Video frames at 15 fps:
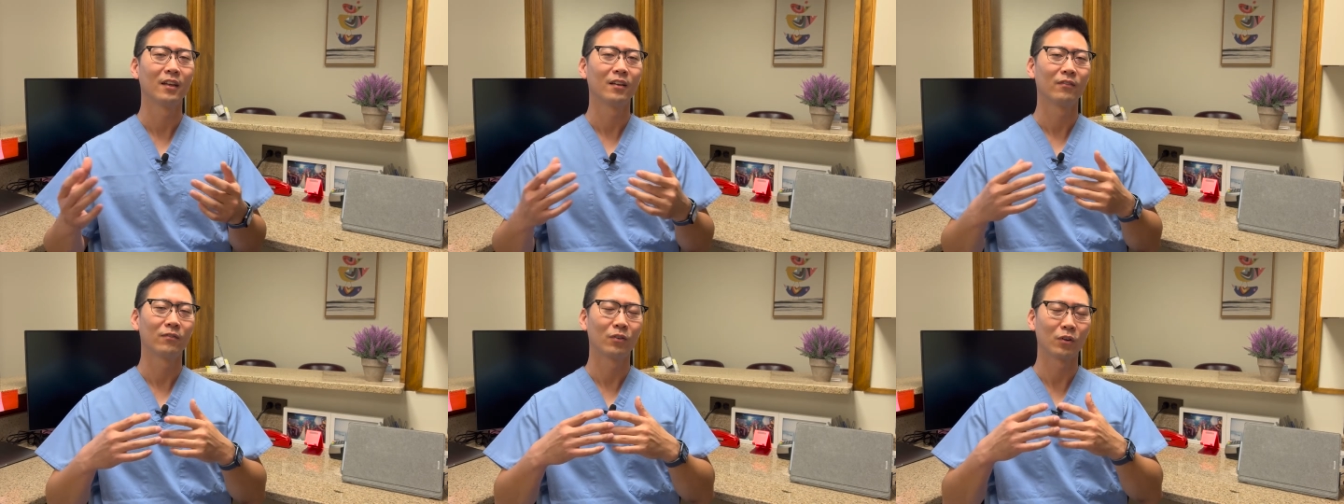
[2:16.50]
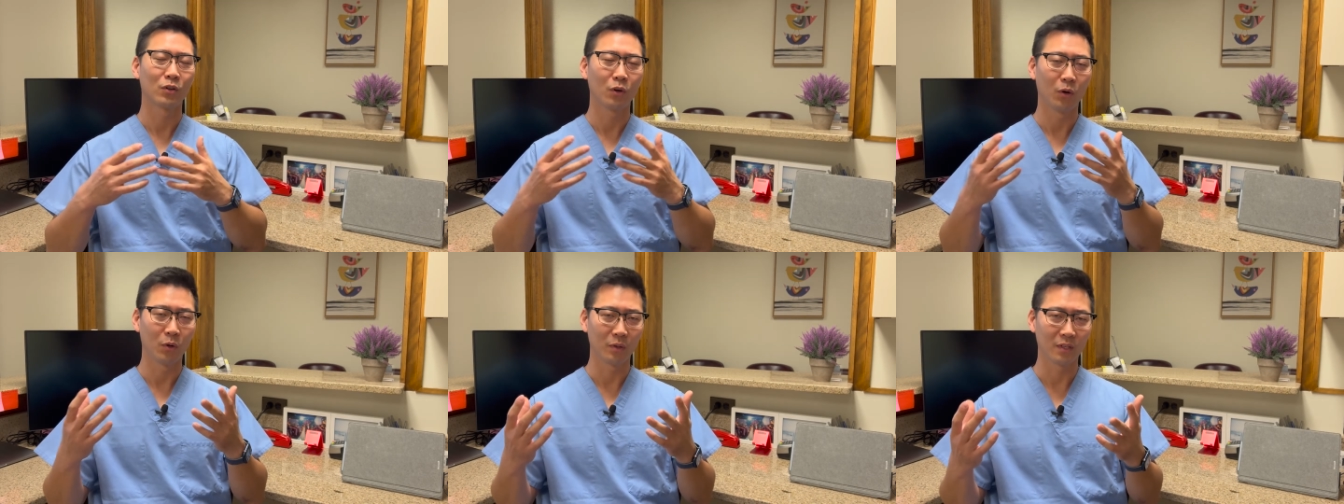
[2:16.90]
for
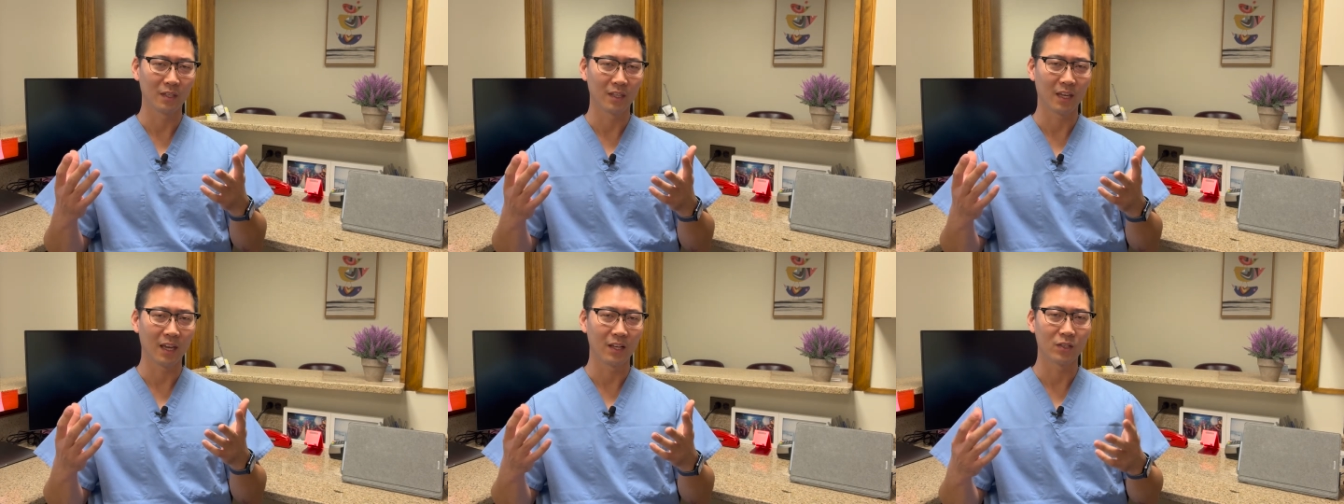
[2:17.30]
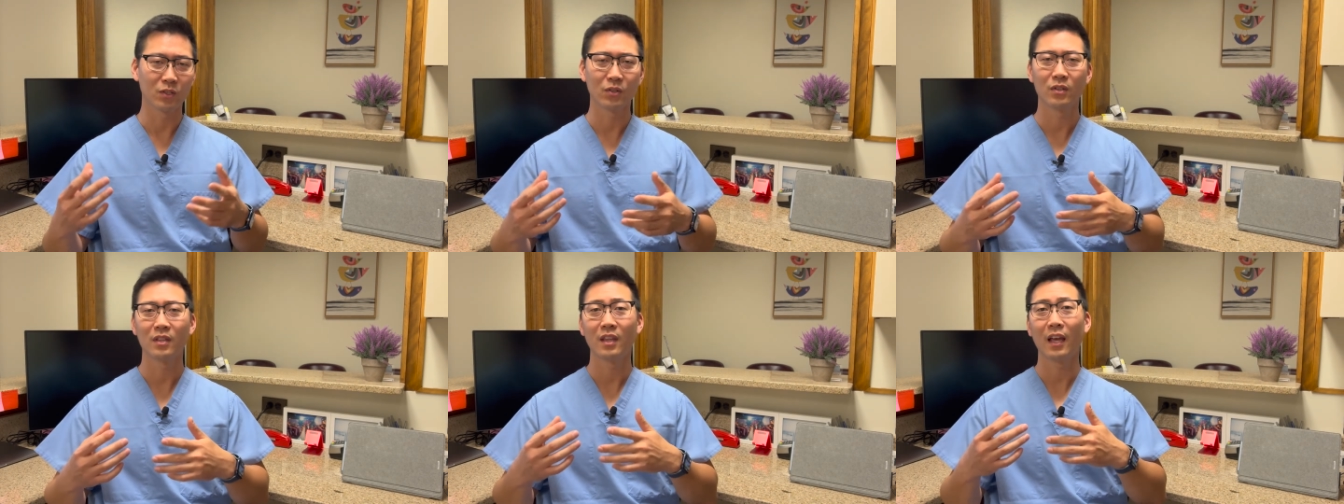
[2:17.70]
colon
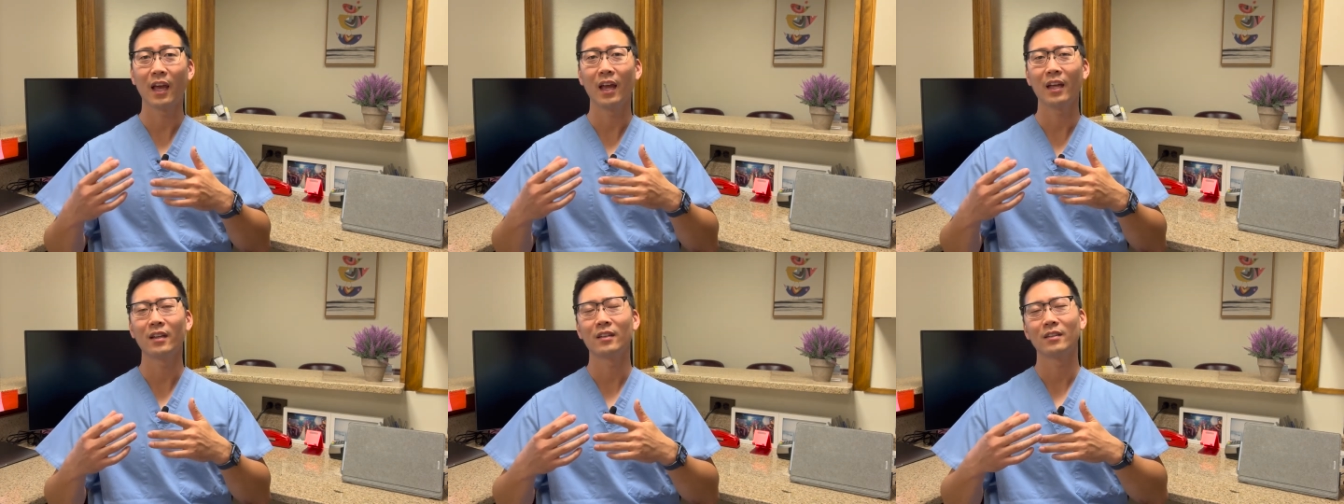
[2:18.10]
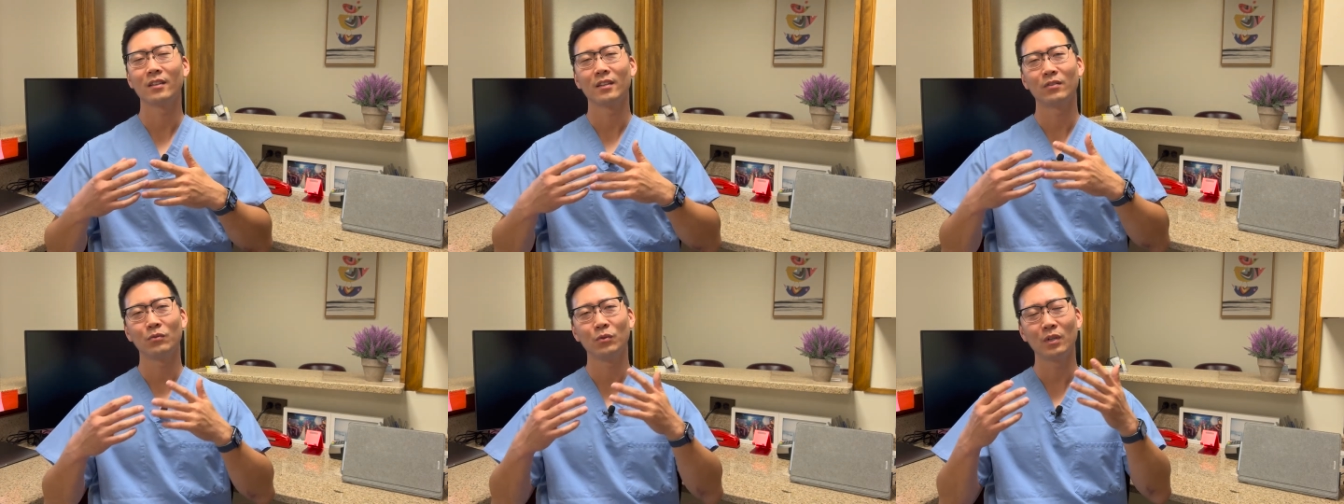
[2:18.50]
cancer that
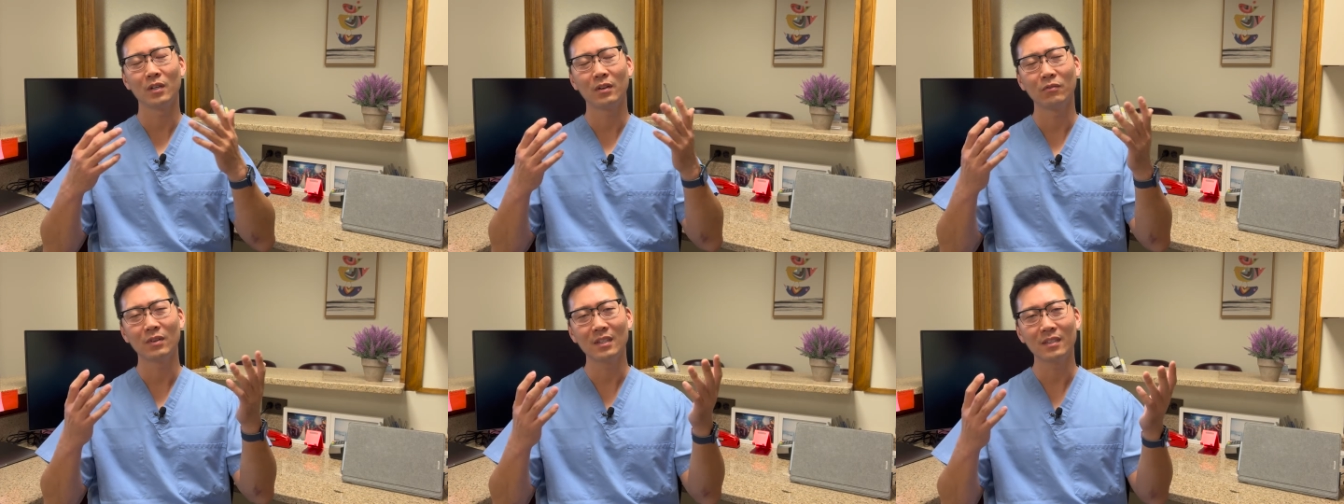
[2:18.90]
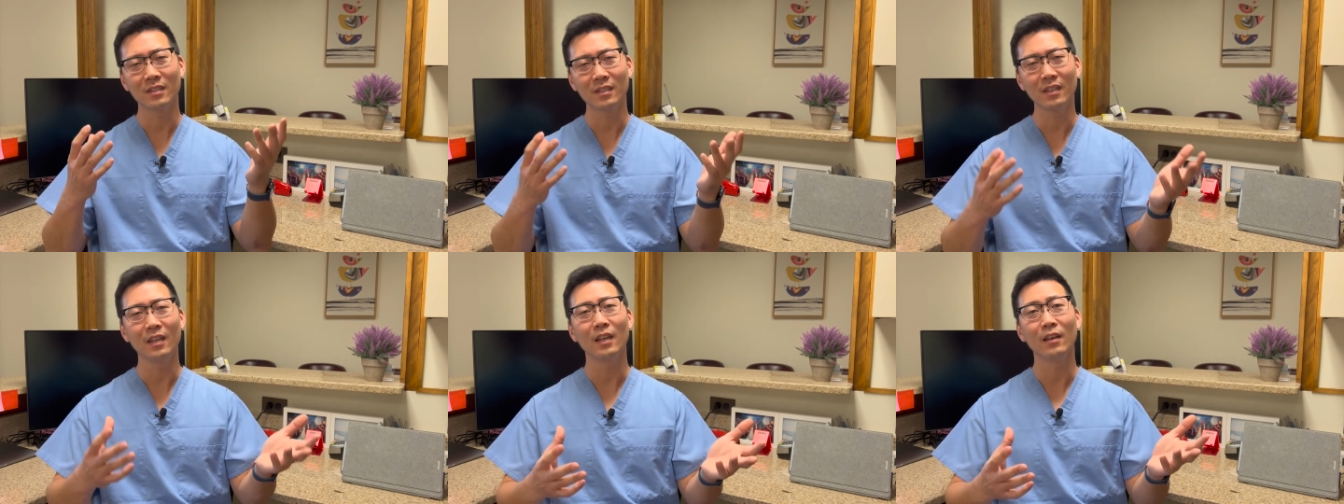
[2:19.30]
would
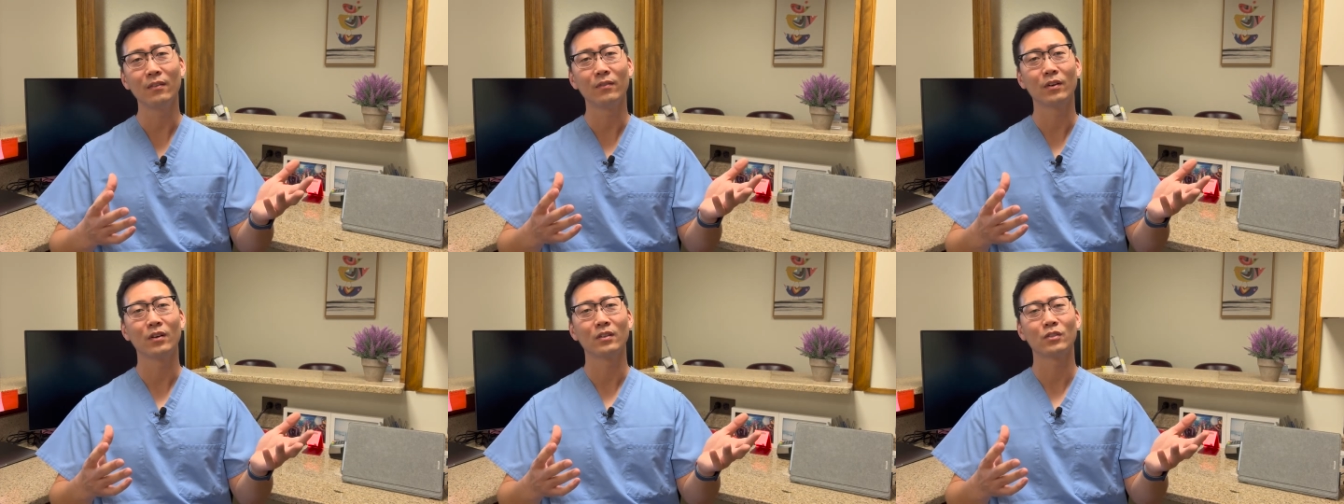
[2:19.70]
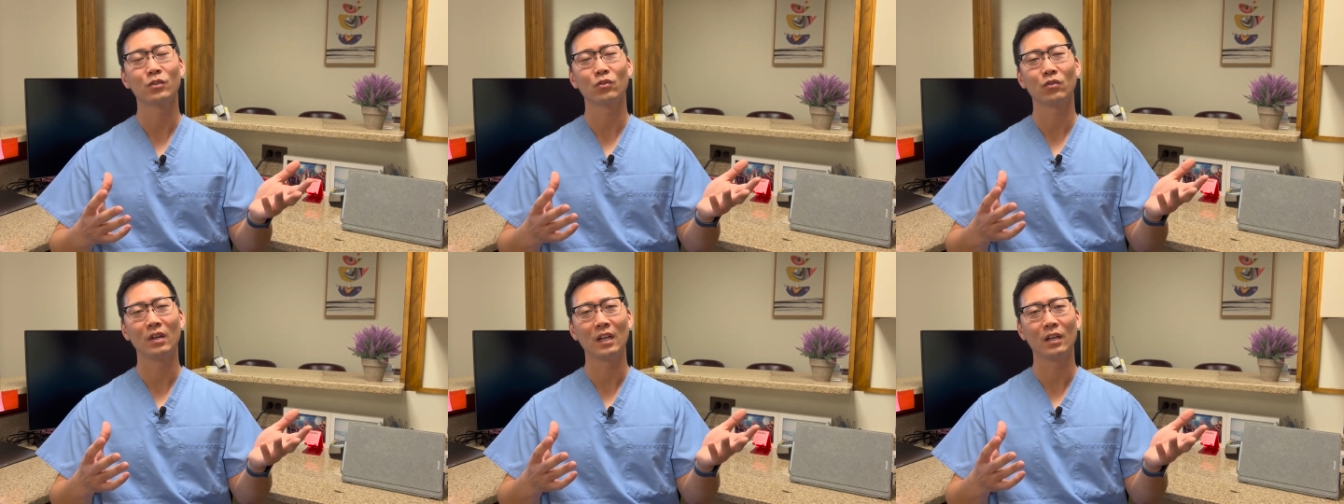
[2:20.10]
receive a
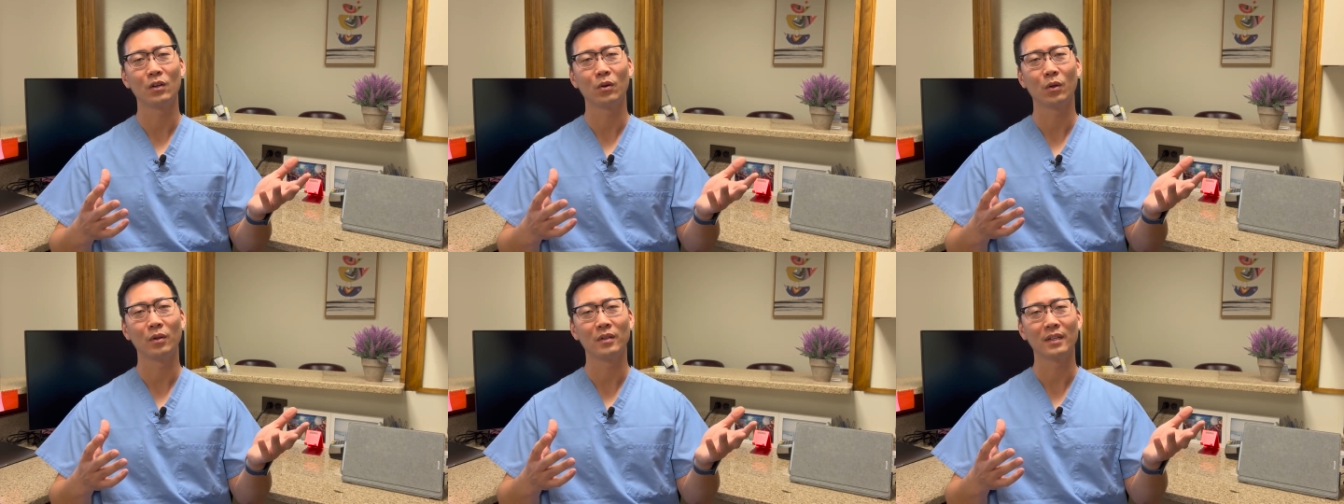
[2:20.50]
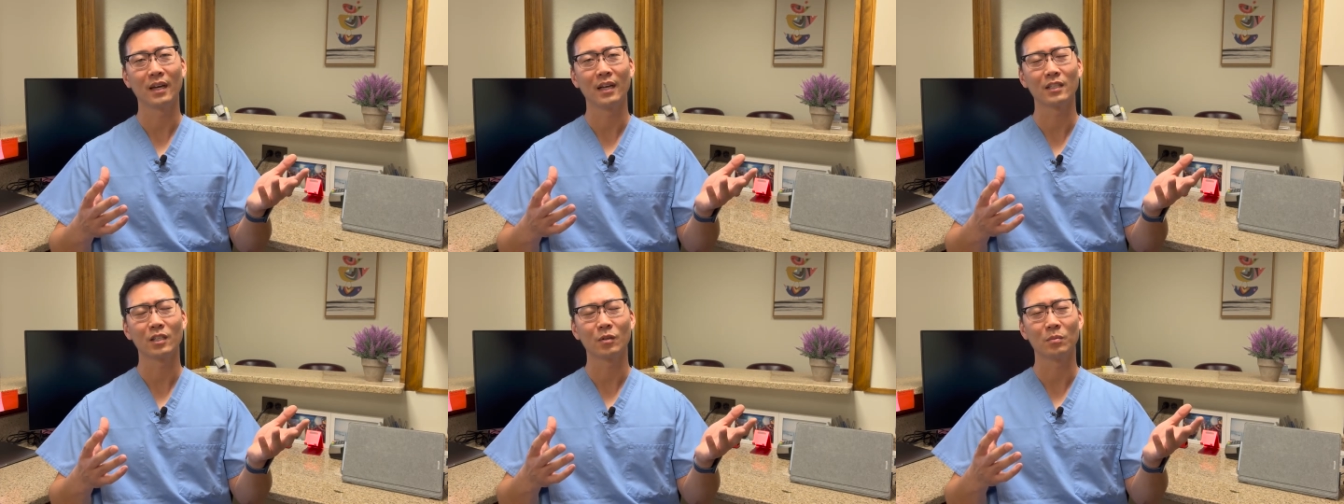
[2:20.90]
screening
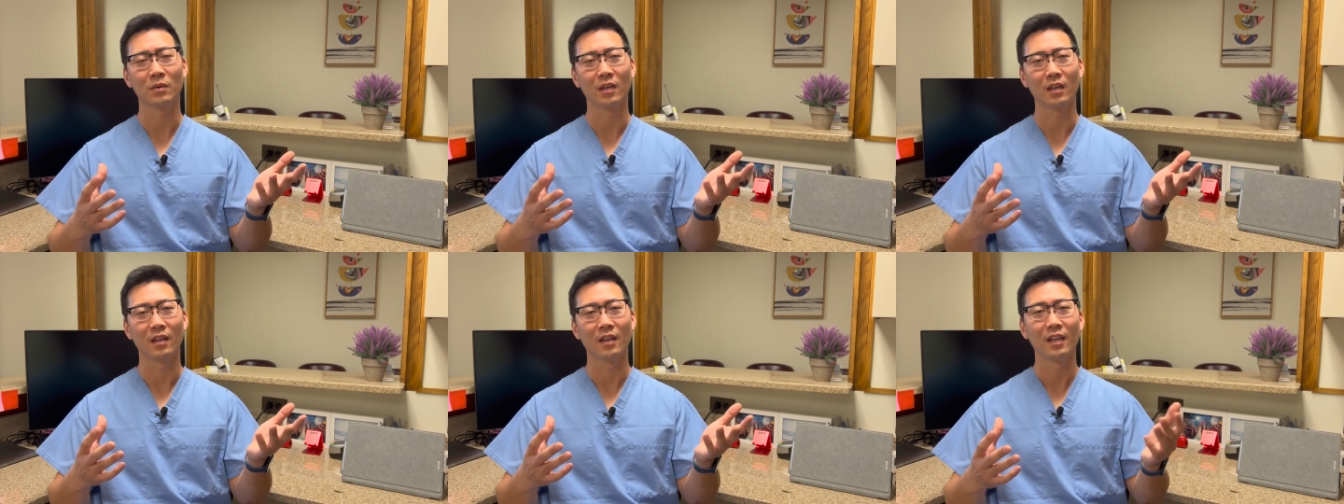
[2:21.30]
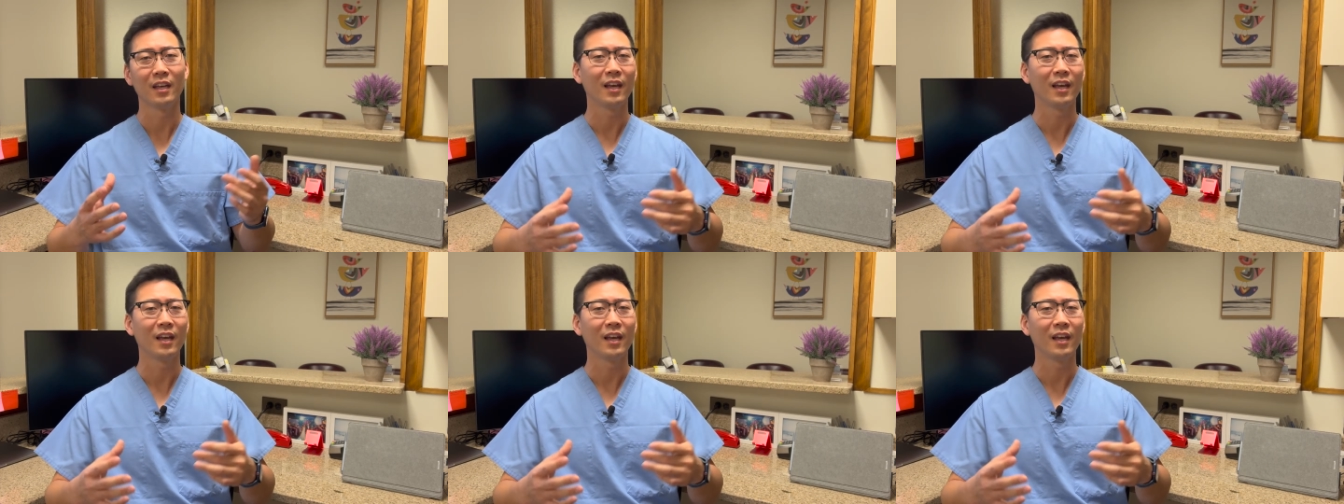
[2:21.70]
colonoscopy.